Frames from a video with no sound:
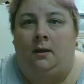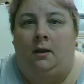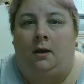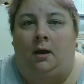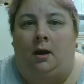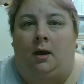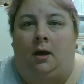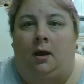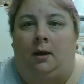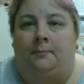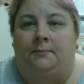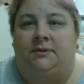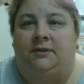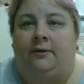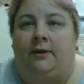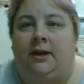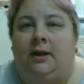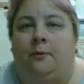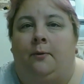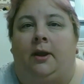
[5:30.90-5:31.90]
So
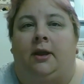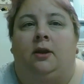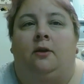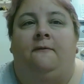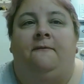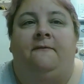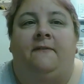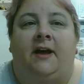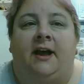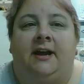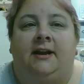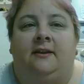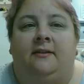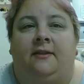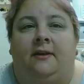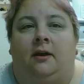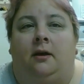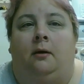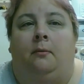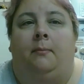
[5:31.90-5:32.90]
anyway, you'll find
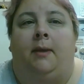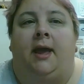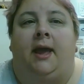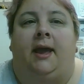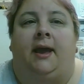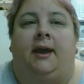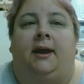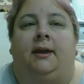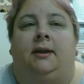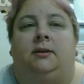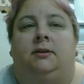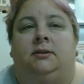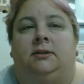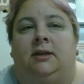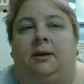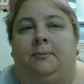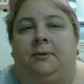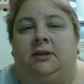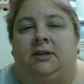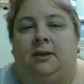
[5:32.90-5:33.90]
them at
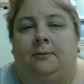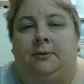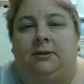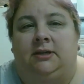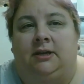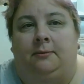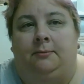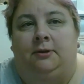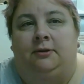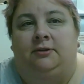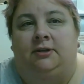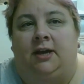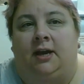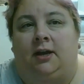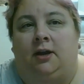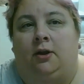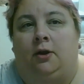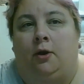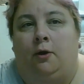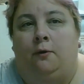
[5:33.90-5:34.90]

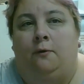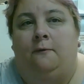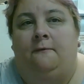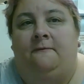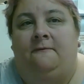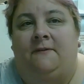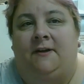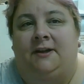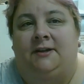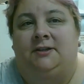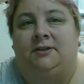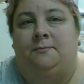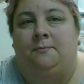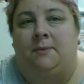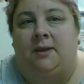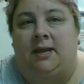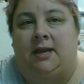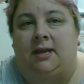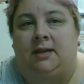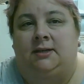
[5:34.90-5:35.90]

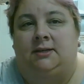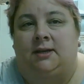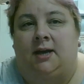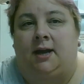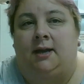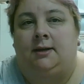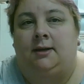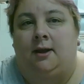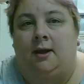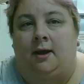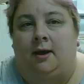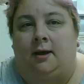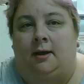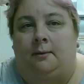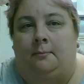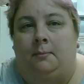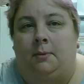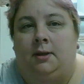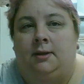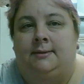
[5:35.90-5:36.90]

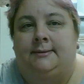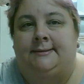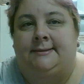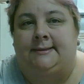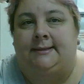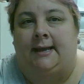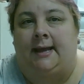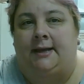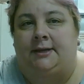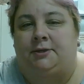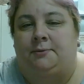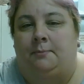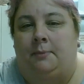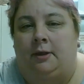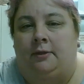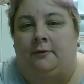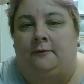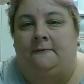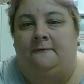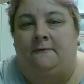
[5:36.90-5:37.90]

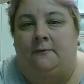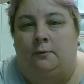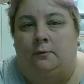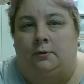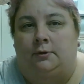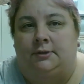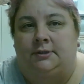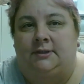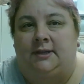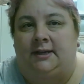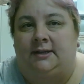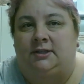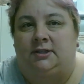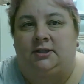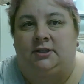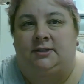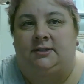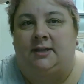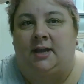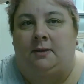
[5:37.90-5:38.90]
www.gofundme.com/motherfools. That's
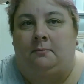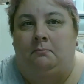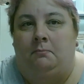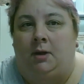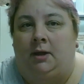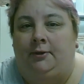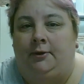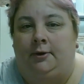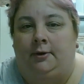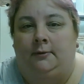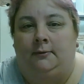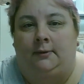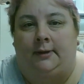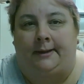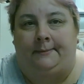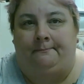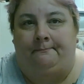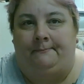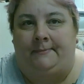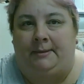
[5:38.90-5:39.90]
just like mother,
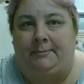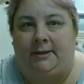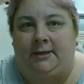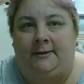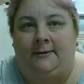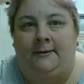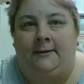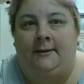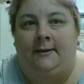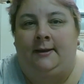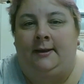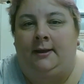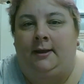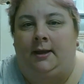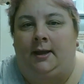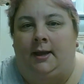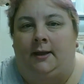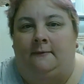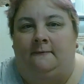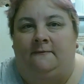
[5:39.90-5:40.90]
like mama,
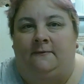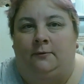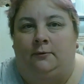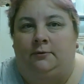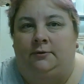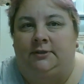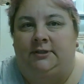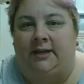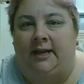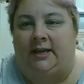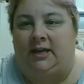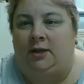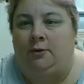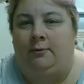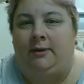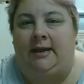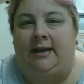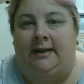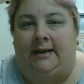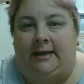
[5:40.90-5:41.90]
and fools like you
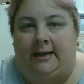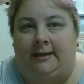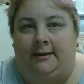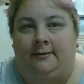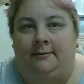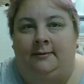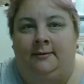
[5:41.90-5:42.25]
idiot.